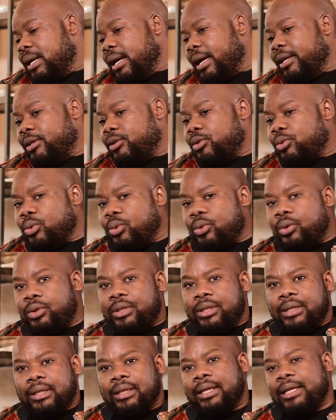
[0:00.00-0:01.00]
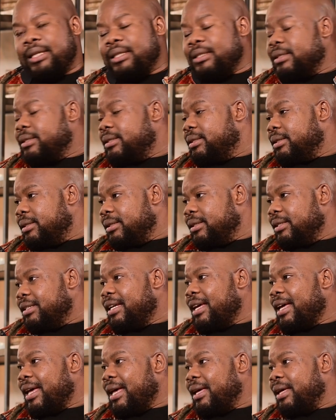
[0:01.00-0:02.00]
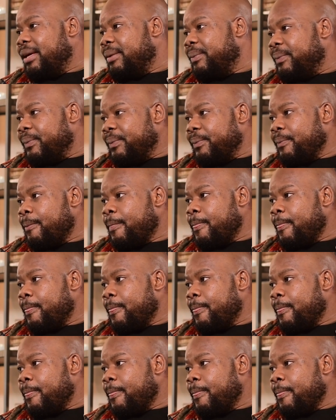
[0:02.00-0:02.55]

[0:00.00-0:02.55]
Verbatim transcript: I stood and yeah,